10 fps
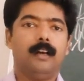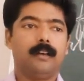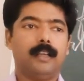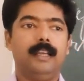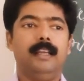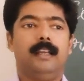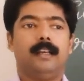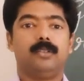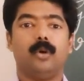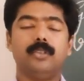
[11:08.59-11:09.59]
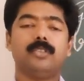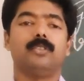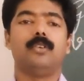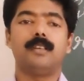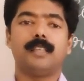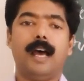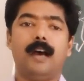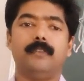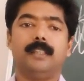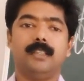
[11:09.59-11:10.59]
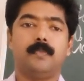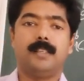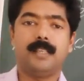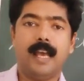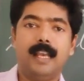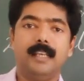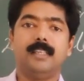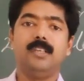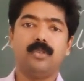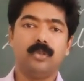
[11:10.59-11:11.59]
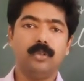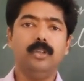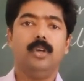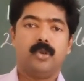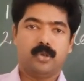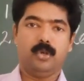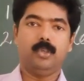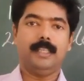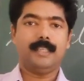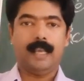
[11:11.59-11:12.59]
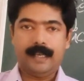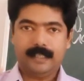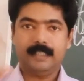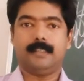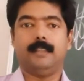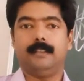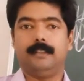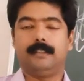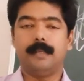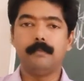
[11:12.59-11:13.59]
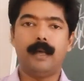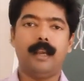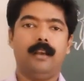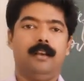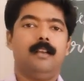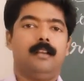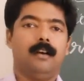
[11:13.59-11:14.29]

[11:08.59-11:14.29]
okay, those goods have the speciality to show the status symbol,